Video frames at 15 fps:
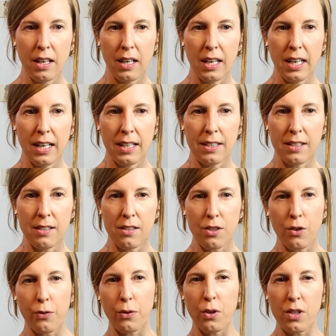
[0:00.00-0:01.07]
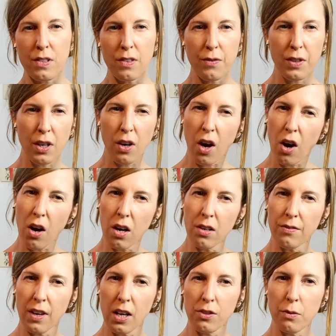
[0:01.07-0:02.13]
And of course, if there are
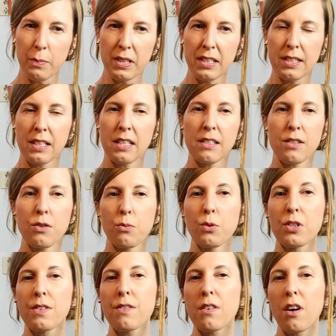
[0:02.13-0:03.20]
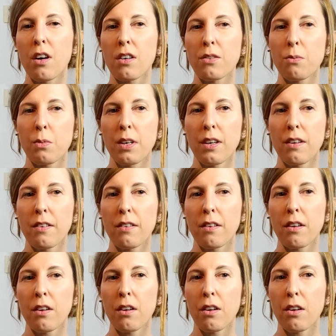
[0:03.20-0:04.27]
vulnerabilities, you would start with
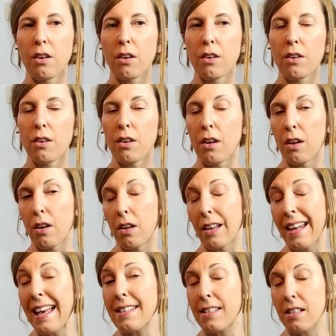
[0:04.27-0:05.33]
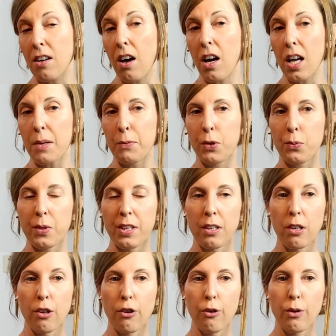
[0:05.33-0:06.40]
a less time or with a
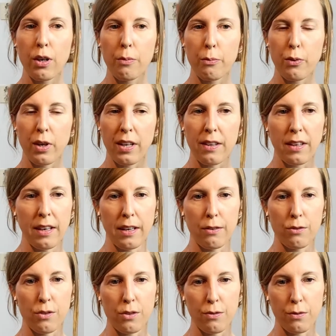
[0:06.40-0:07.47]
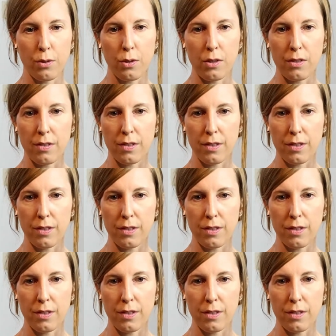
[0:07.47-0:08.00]
lower breath count, of course.